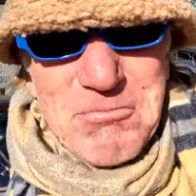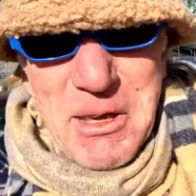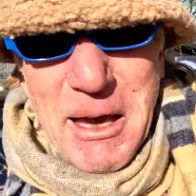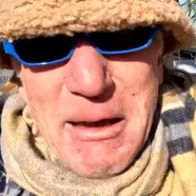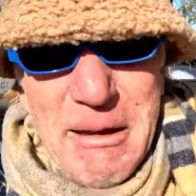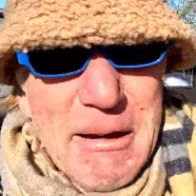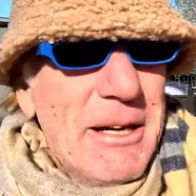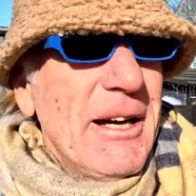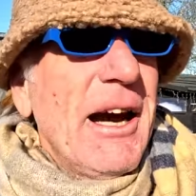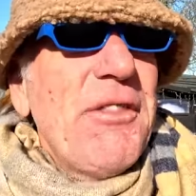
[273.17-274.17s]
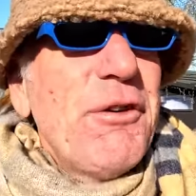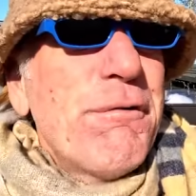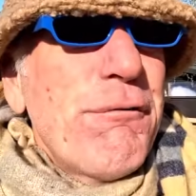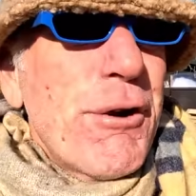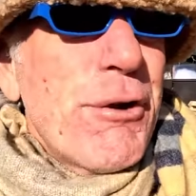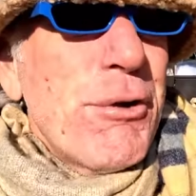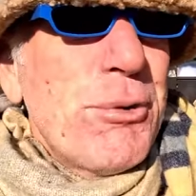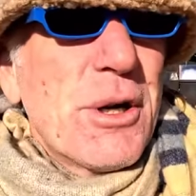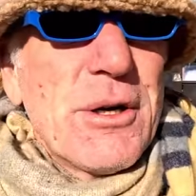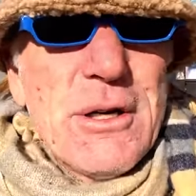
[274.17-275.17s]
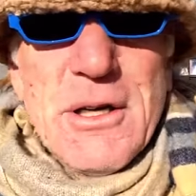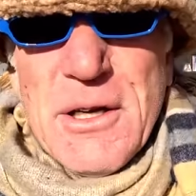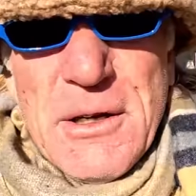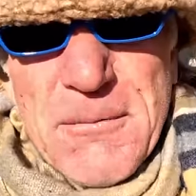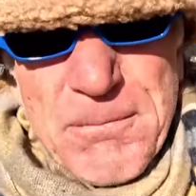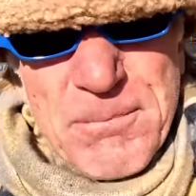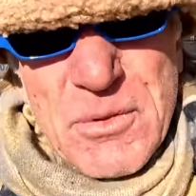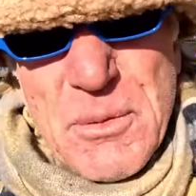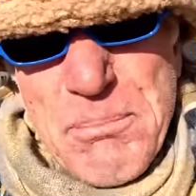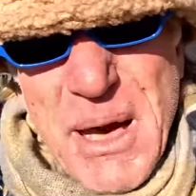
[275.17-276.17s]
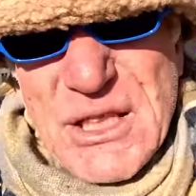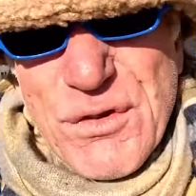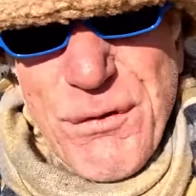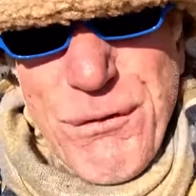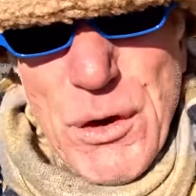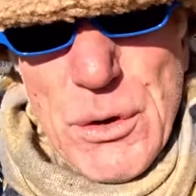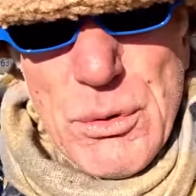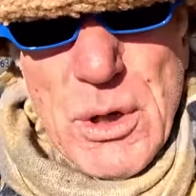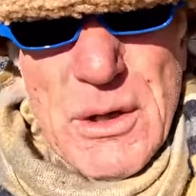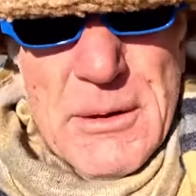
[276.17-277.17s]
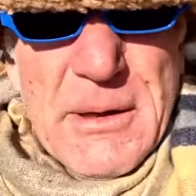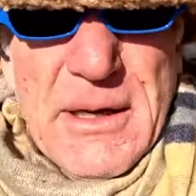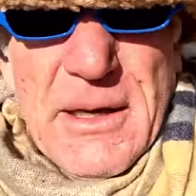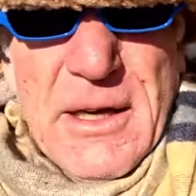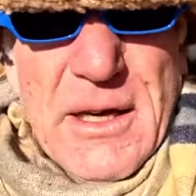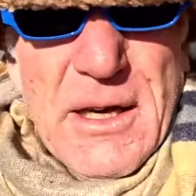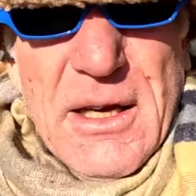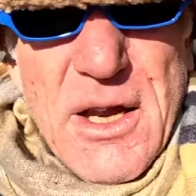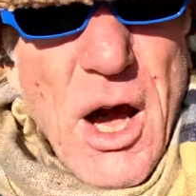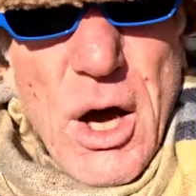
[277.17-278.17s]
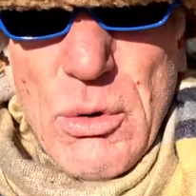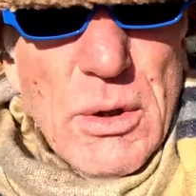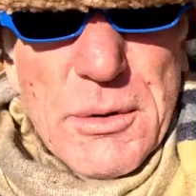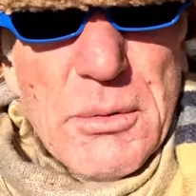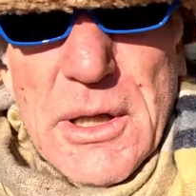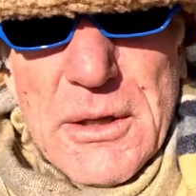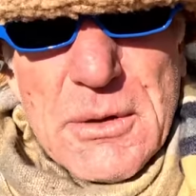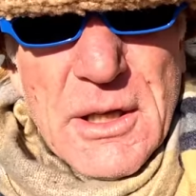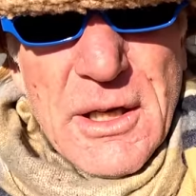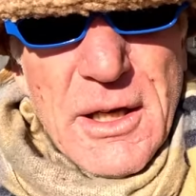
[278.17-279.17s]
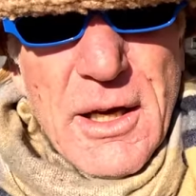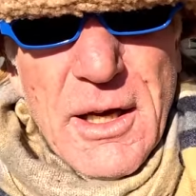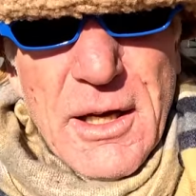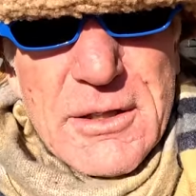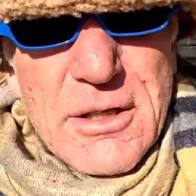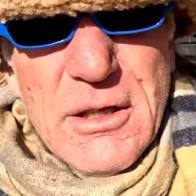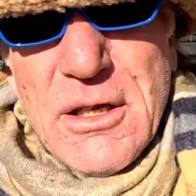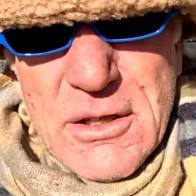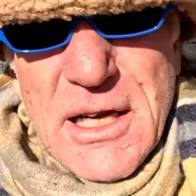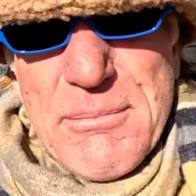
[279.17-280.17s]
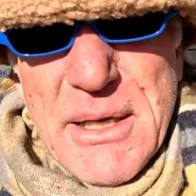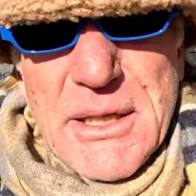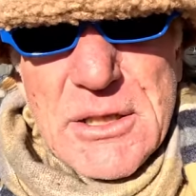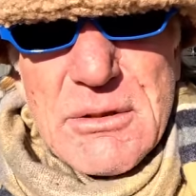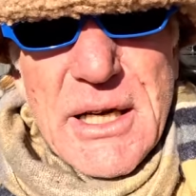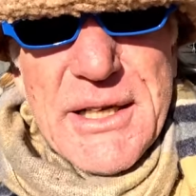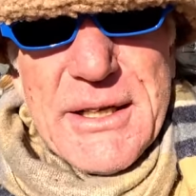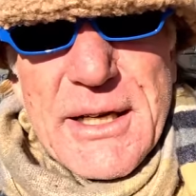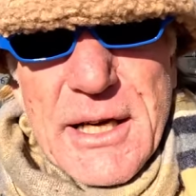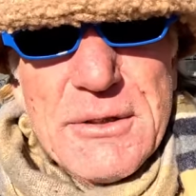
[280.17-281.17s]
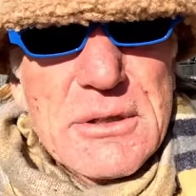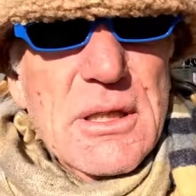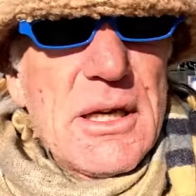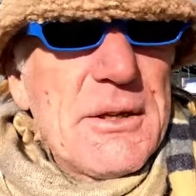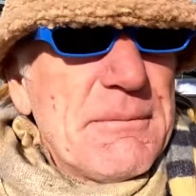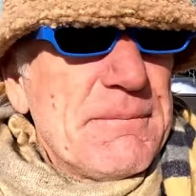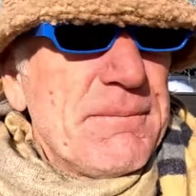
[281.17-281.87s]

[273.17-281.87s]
Yeah, and the food. The best food in the whole of the world is along that Mediterranean coastline.